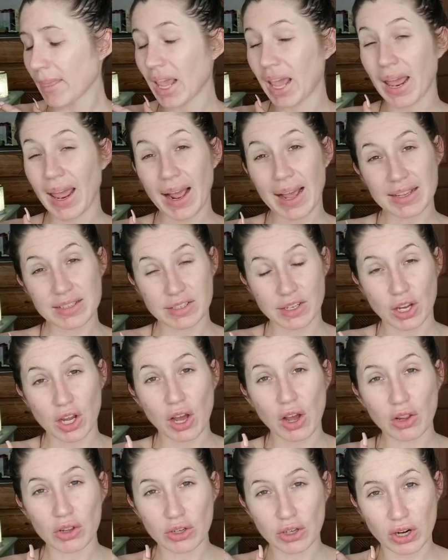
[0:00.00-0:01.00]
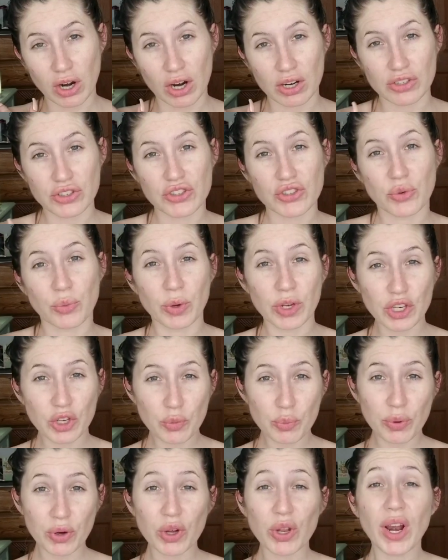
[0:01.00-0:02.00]
it has a color guard. So when you
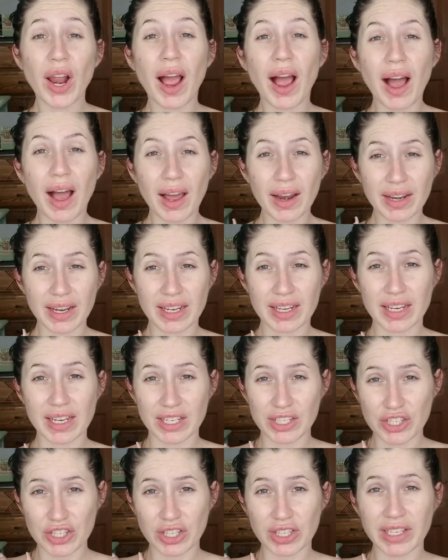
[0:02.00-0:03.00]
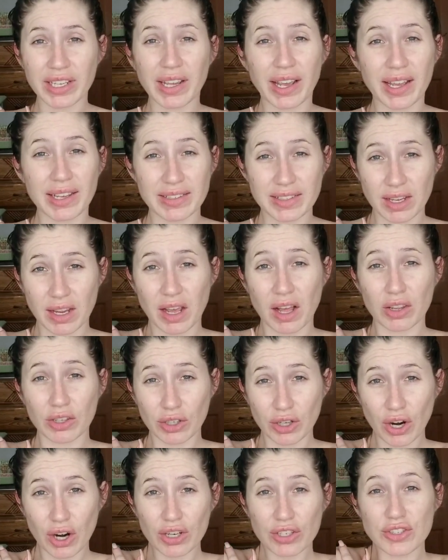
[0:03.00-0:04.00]
put it on initially, it has a color
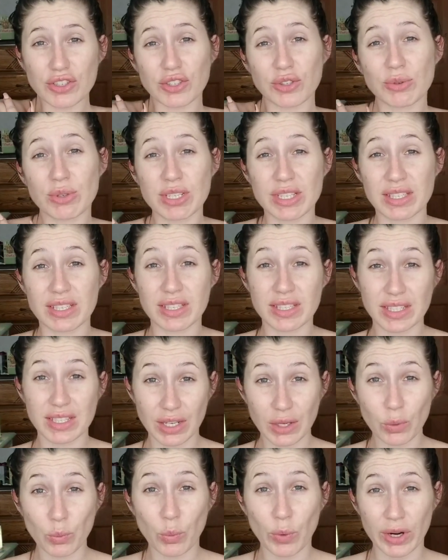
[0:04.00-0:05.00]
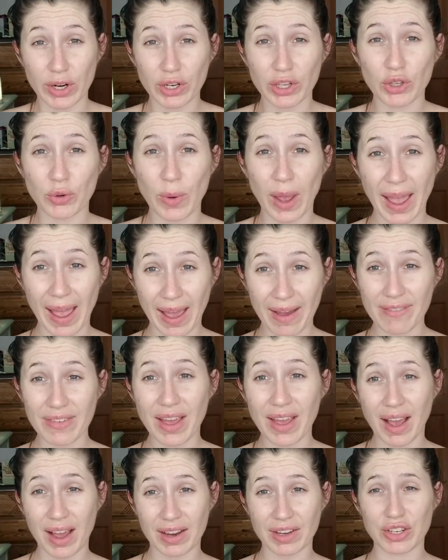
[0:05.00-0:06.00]
guard so you can see where you have
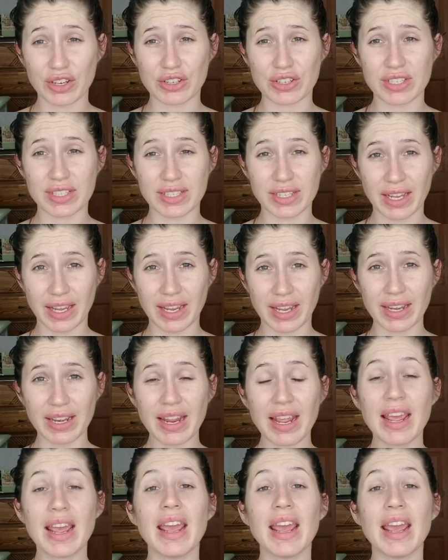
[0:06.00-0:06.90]
it on your skin,